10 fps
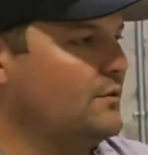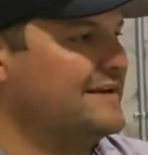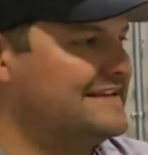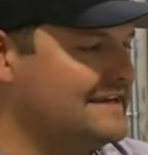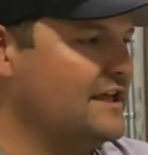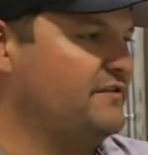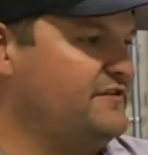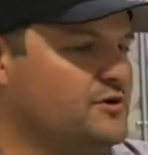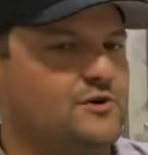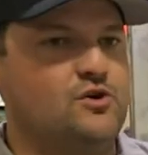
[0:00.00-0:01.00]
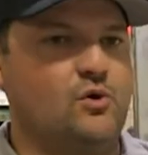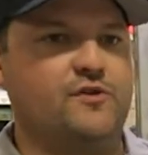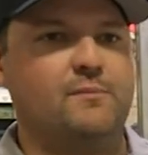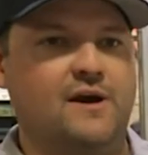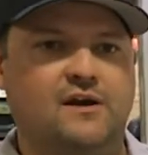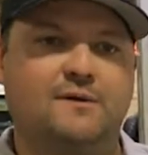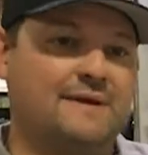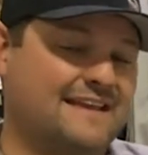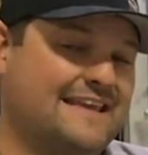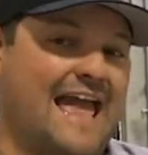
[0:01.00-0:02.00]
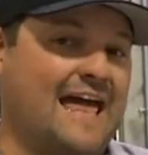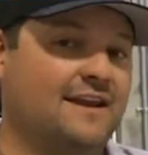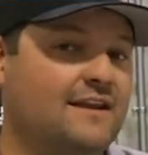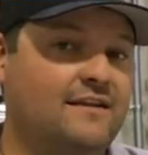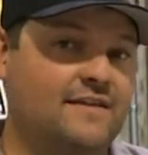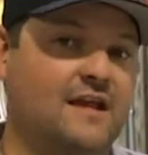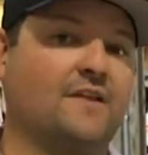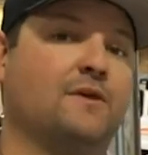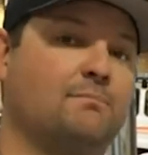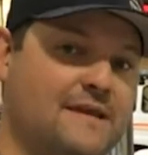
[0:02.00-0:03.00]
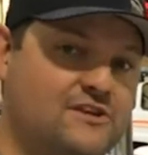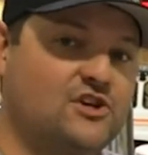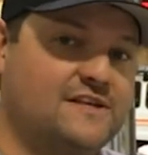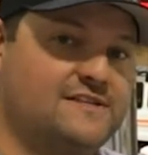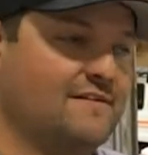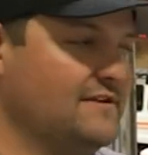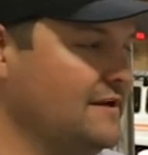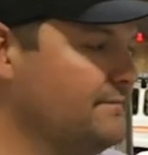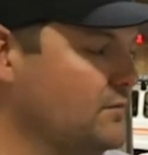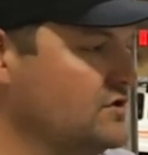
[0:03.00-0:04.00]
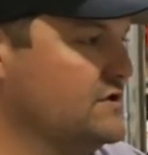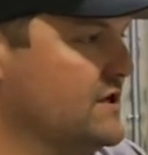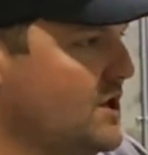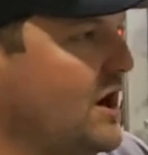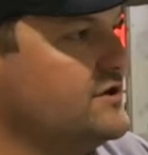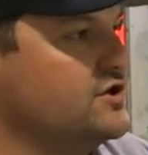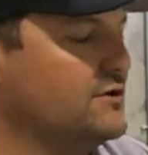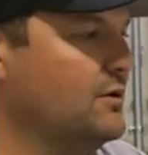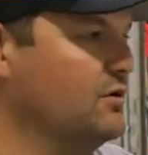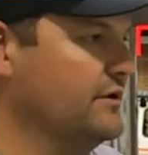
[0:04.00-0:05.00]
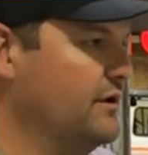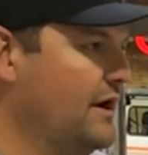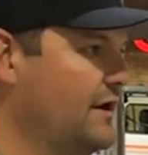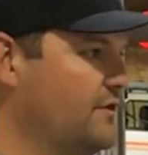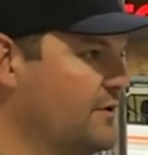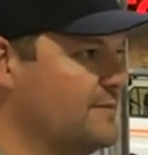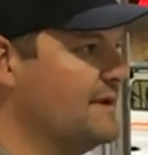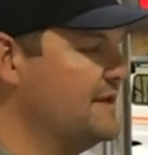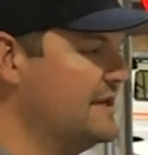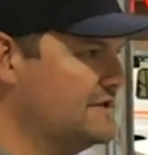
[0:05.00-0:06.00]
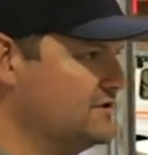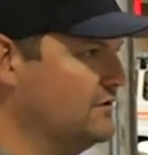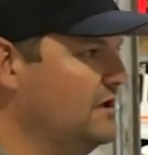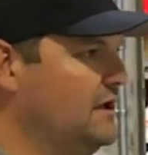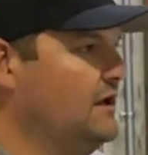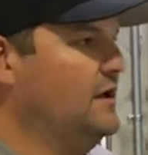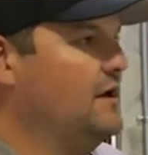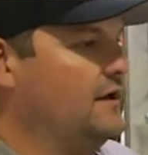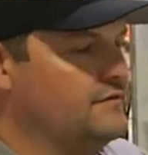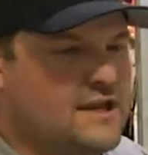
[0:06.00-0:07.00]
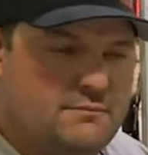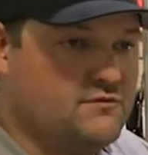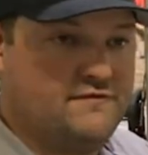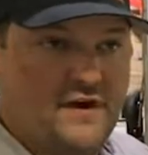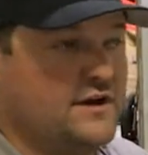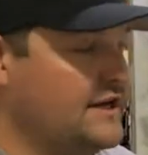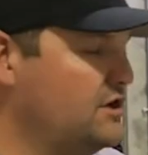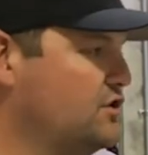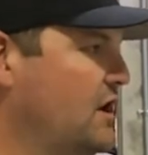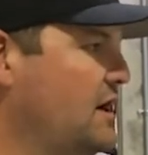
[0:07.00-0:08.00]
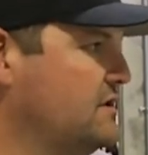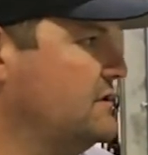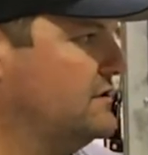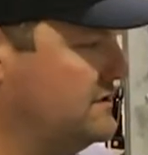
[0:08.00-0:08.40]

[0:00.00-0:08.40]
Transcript: Uh, we did get a few in North America, being Canada. They got the B J seventy, which is a non-turbo uh, three B diesel. Uh, neat, very neat trucks.